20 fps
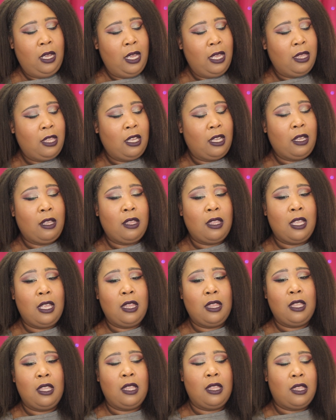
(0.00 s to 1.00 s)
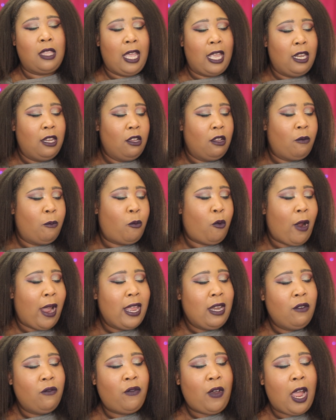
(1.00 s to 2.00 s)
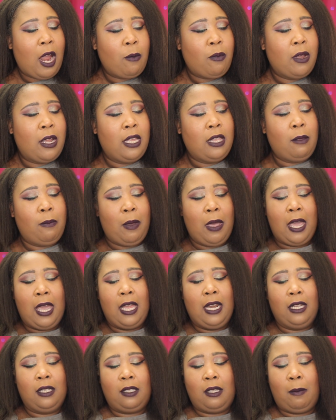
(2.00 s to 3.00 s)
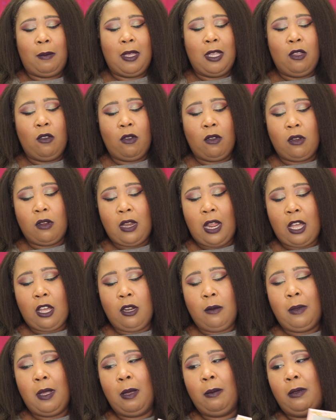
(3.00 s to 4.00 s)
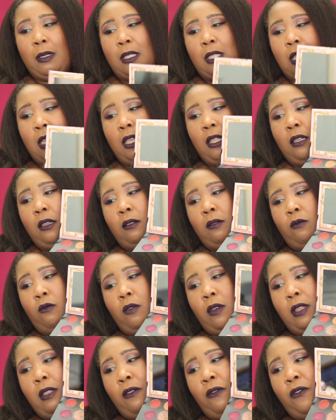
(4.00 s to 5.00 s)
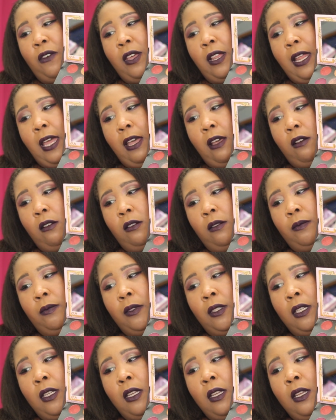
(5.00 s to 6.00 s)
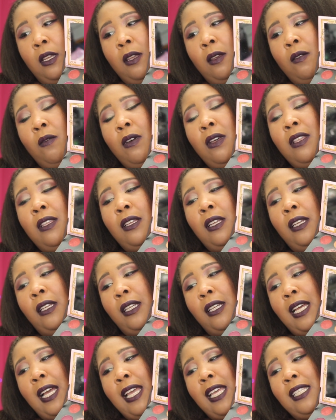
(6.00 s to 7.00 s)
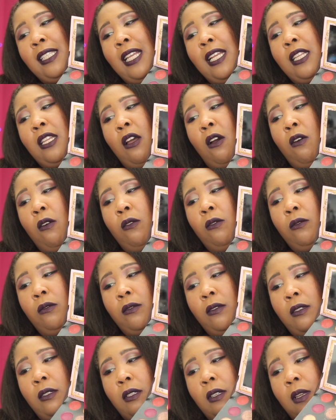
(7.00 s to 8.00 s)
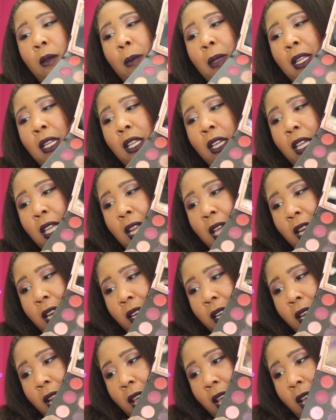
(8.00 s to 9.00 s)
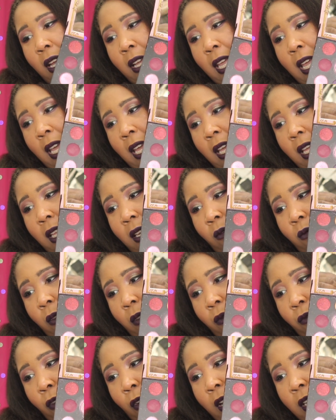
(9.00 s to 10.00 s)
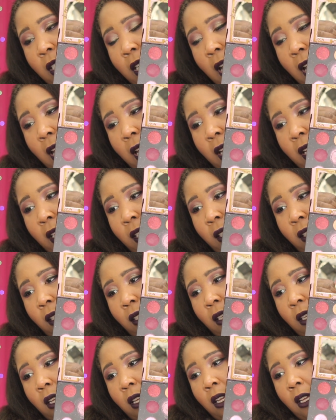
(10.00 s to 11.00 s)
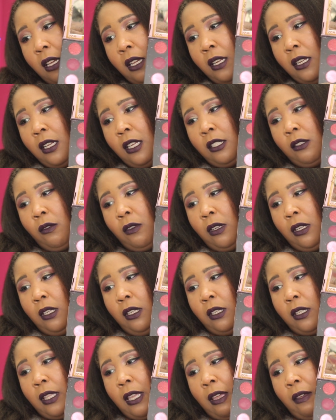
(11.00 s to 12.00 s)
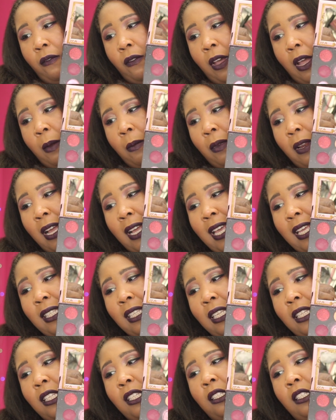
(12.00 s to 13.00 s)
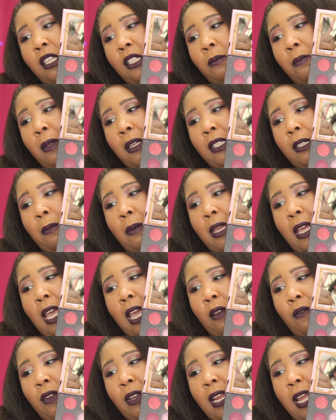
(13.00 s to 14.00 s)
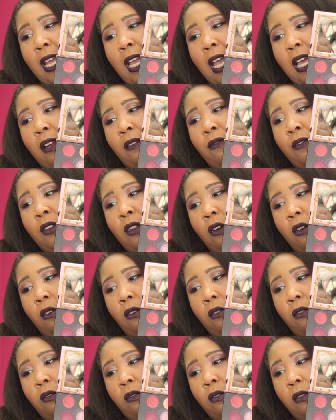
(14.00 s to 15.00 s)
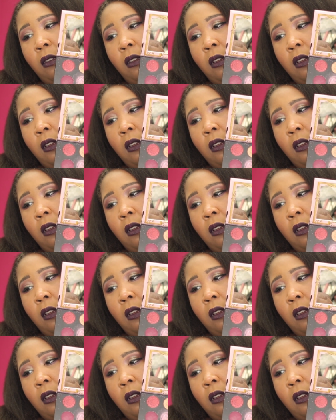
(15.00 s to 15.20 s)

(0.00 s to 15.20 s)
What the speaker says: they look bright and vibrant in the pan. I mean, you're not going to be able to see the one that fell out. Well, I guess they don't. I mean, looking at it again with fresh eyes, doesn't really look that vibrant. I guess this is just meant to be an everyday kind of dull